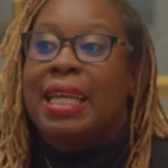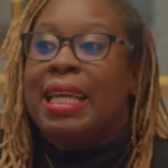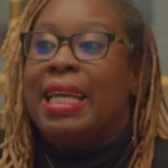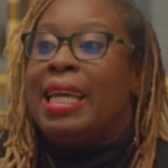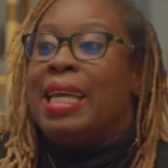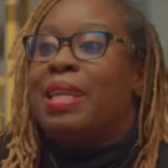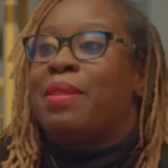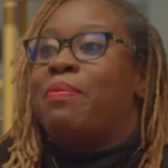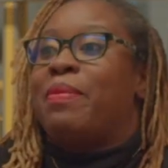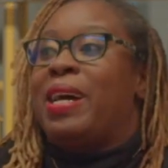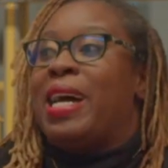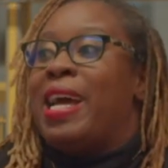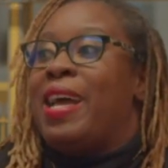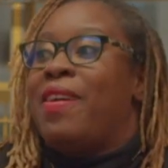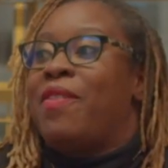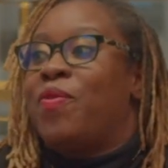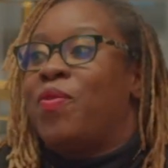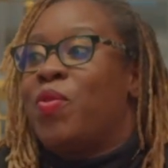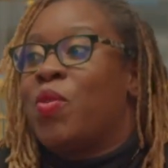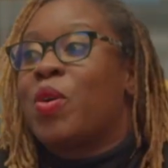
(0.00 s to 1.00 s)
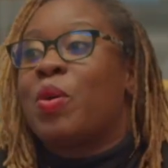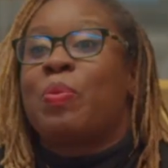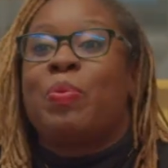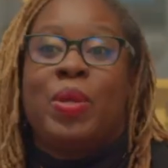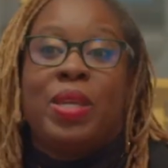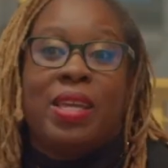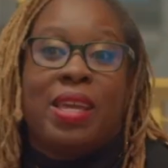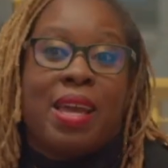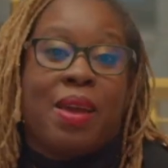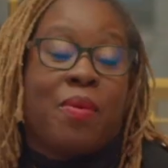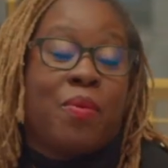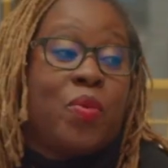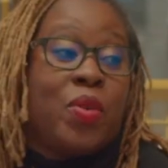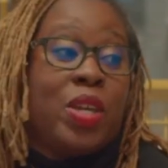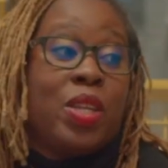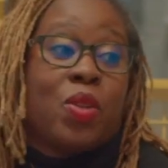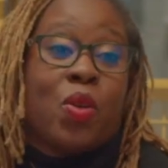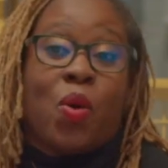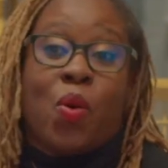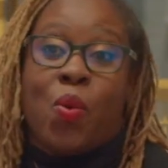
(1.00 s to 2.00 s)
and by 4 p.m.
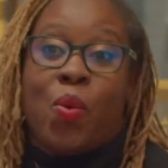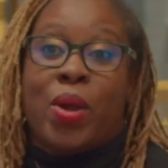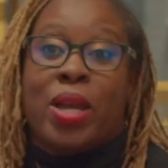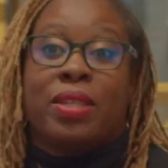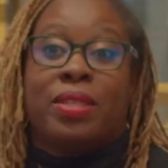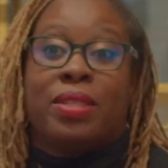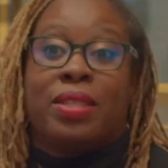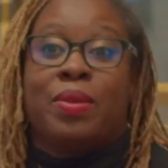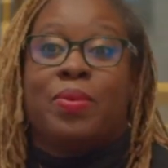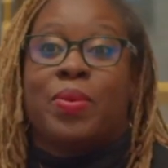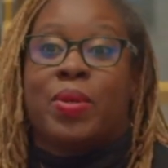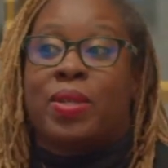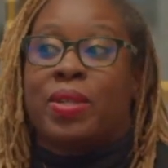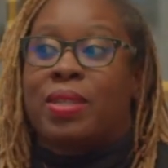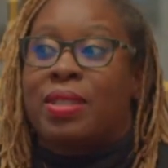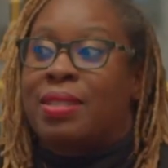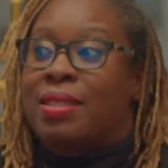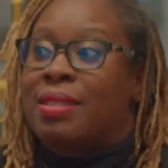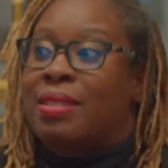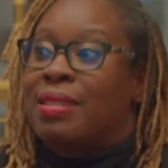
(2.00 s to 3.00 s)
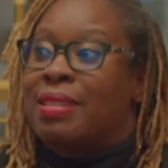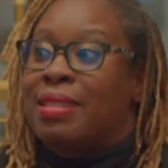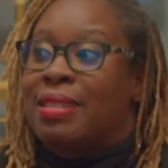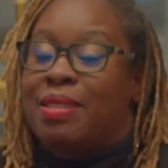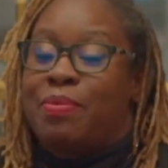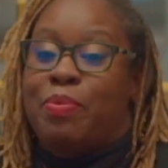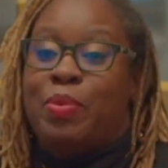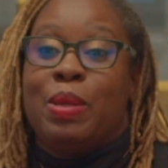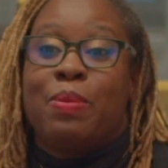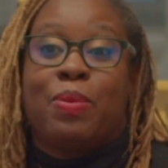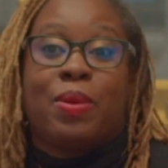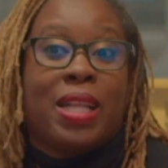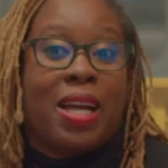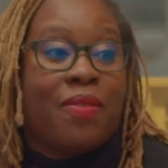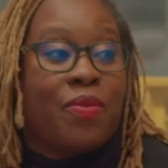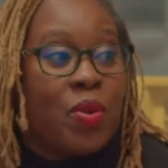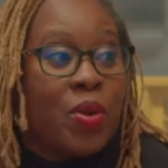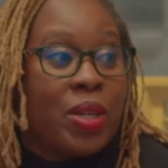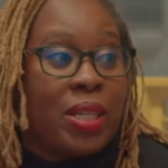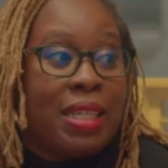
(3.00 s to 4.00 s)
we know where she works. People
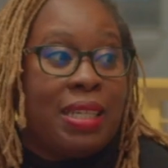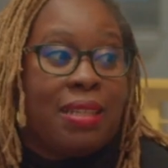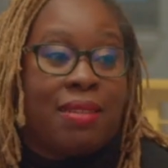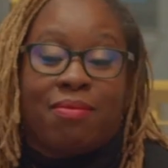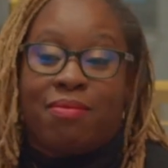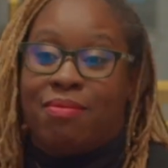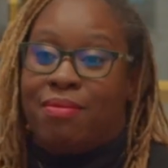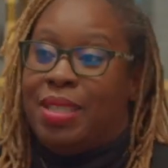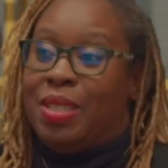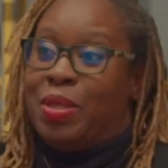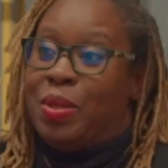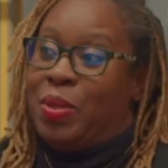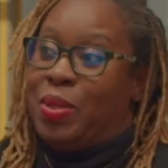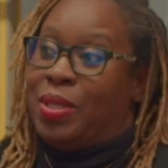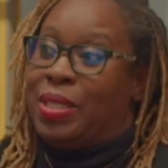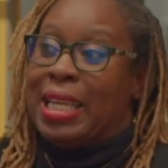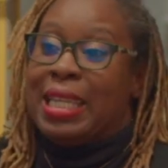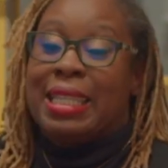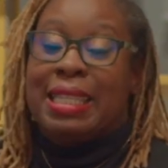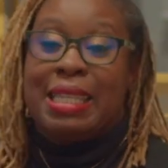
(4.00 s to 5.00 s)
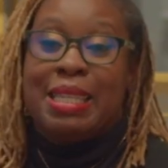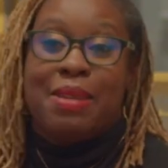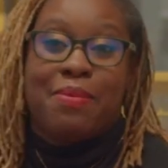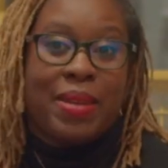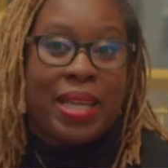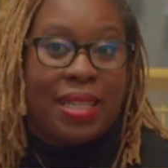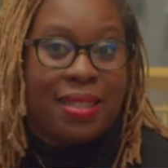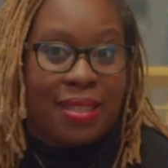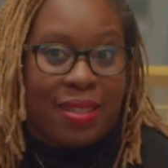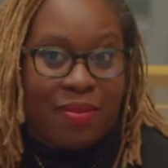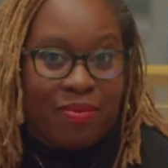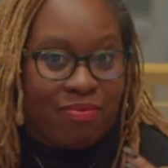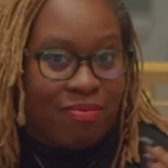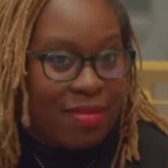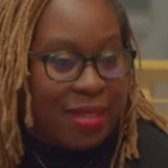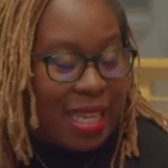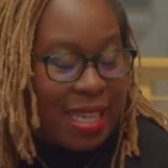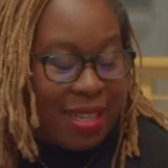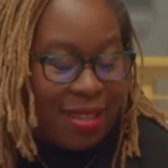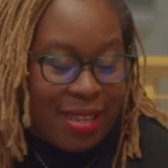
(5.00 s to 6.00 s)
have already, sent emails
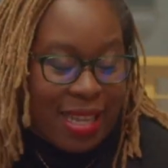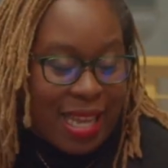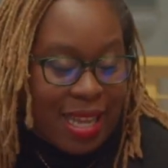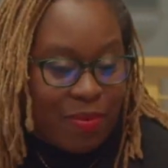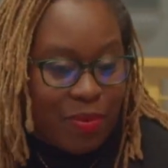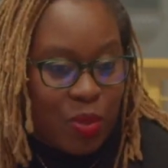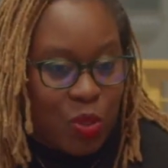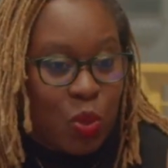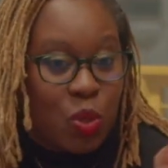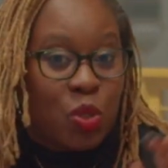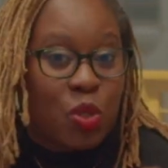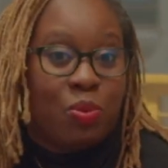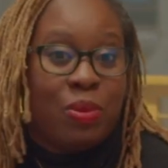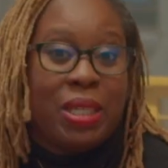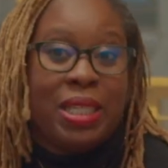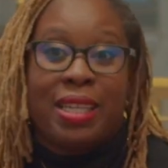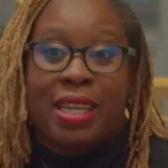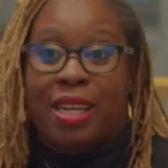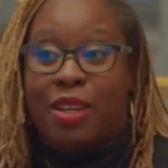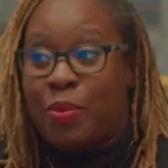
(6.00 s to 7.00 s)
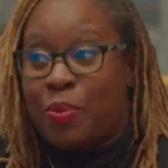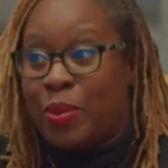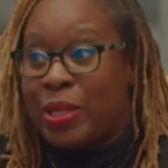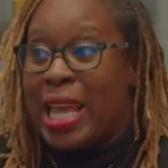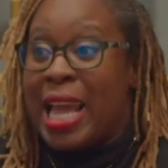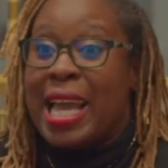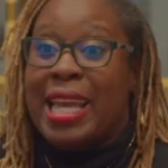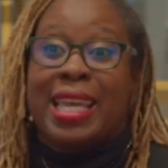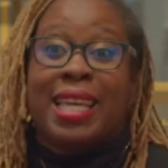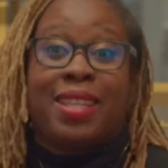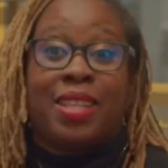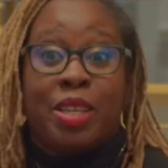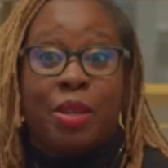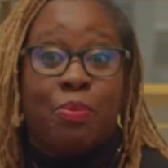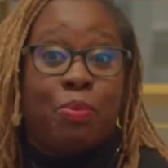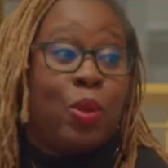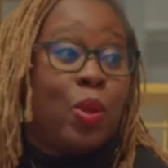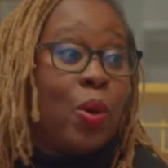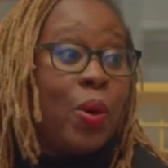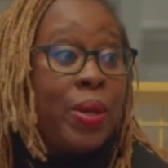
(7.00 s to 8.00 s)
and social media tagging the
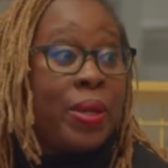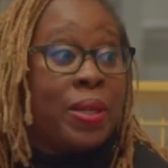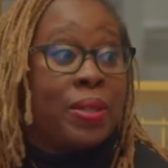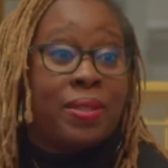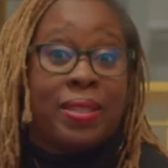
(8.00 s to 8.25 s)
employer and